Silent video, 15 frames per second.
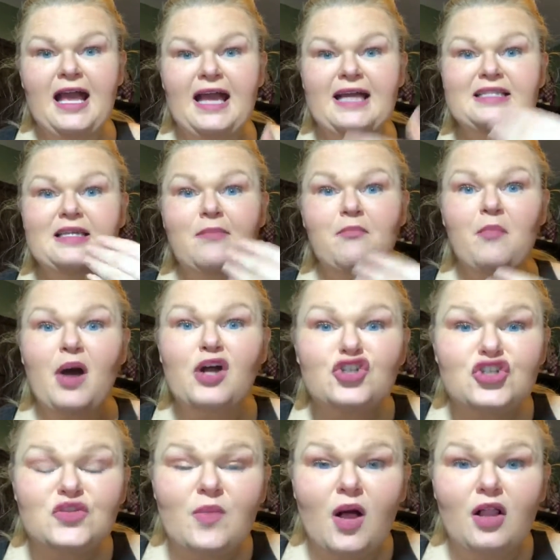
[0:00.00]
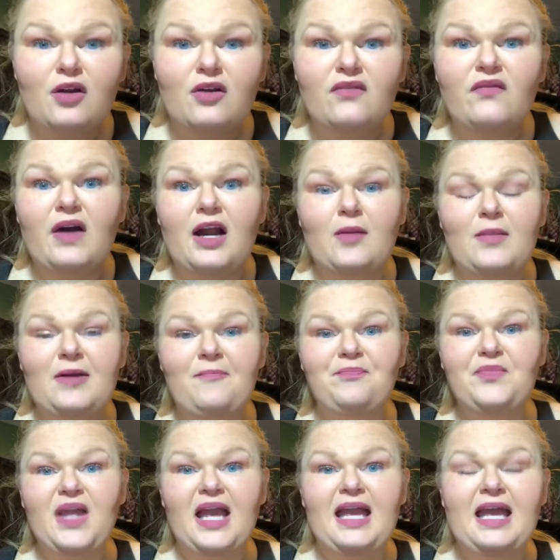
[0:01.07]
It's a much smaller environment,
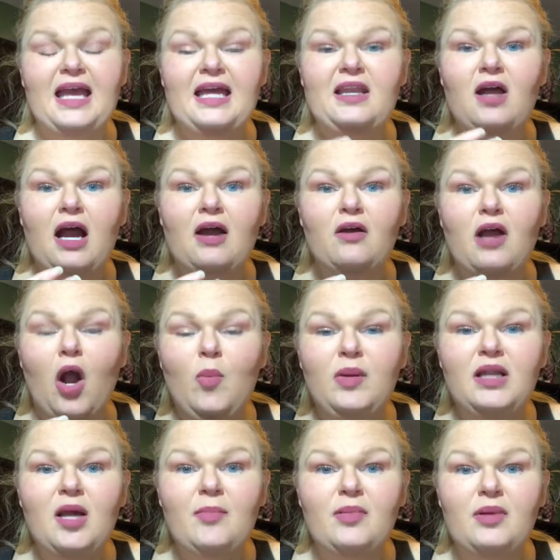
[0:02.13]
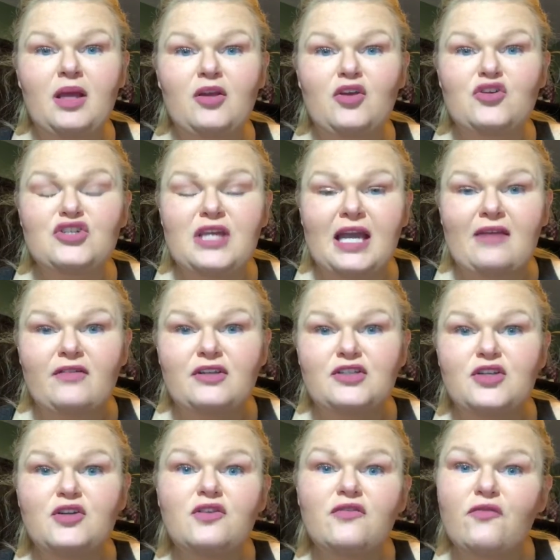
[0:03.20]
and I open up usually every
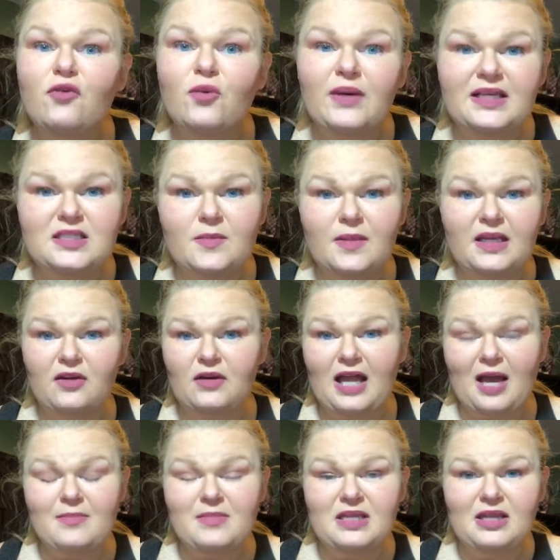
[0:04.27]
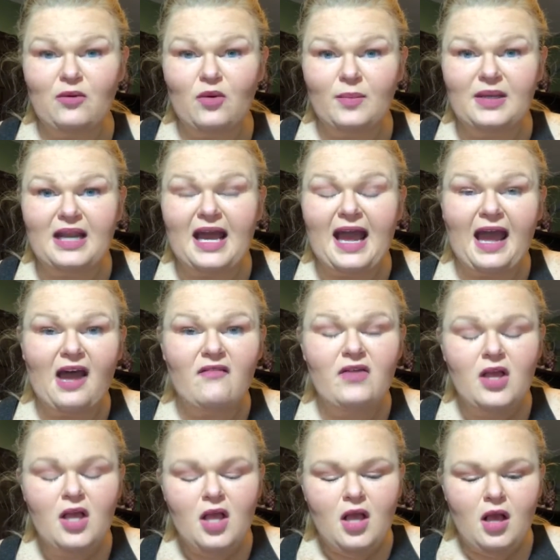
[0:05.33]
2 to 4 weeks, depending on how many women I have,